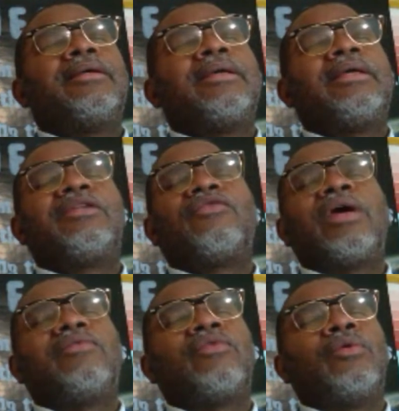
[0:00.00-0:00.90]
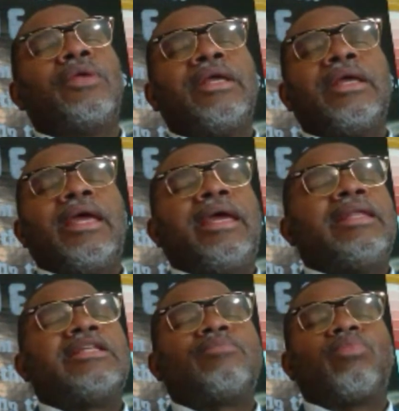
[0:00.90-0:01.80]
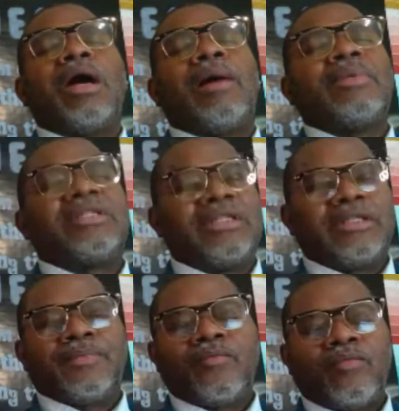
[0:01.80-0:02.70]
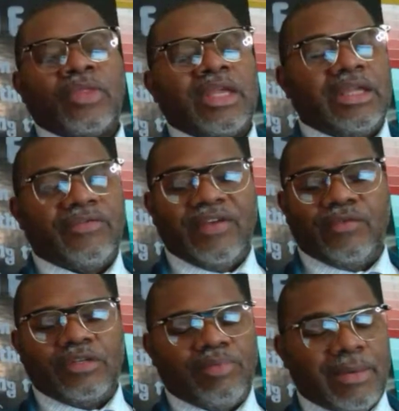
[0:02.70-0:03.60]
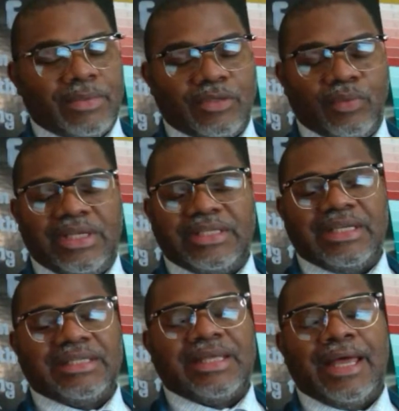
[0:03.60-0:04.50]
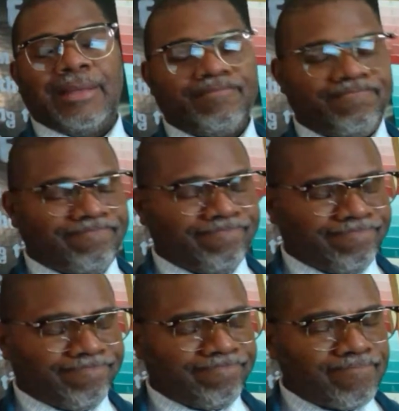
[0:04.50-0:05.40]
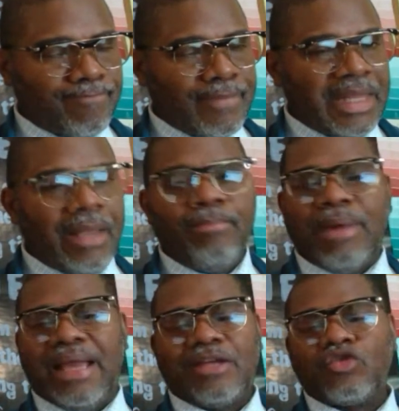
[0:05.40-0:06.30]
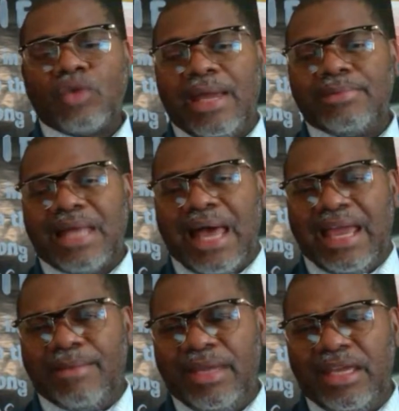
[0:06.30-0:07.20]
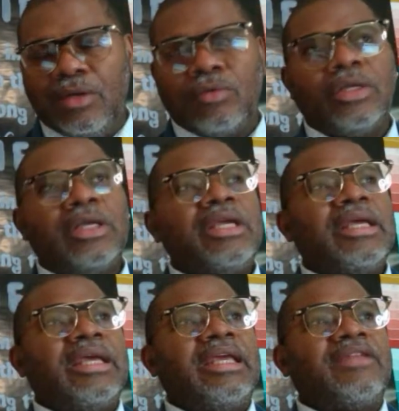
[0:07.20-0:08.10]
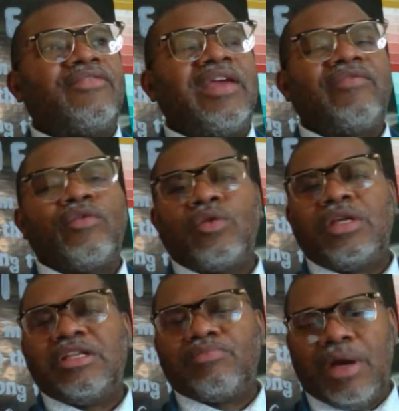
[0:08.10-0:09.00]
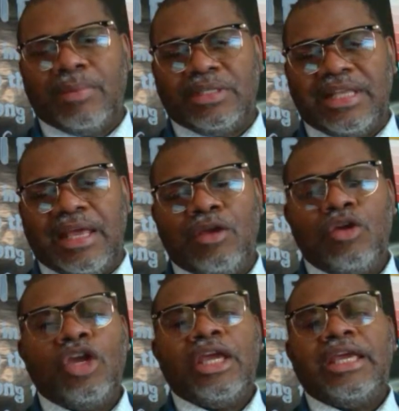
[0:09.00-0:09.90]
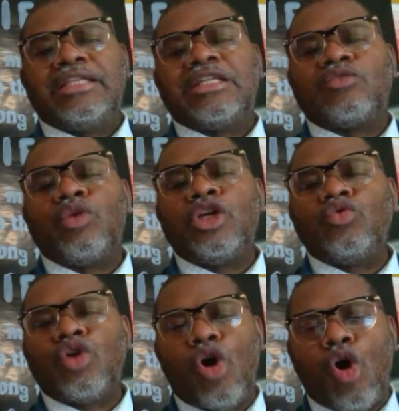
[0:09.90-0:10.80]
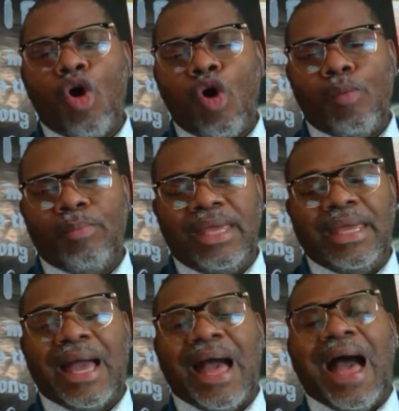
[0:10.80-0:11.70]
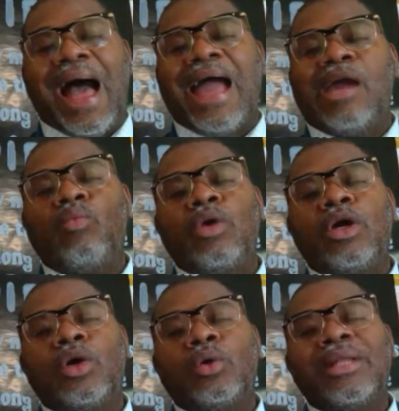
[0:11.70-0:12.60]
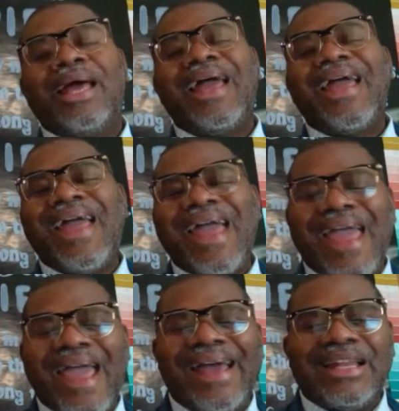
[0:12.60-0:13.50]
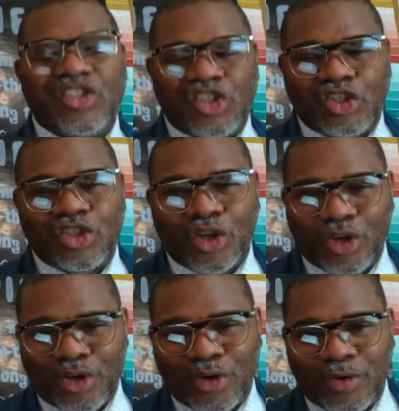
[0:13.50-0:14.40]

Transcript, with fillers: He's faithful in his promises. He's faithful in his promises when he says that by his stripes I am healed. He's faithful in his promises that he says, When you call me, I will answer.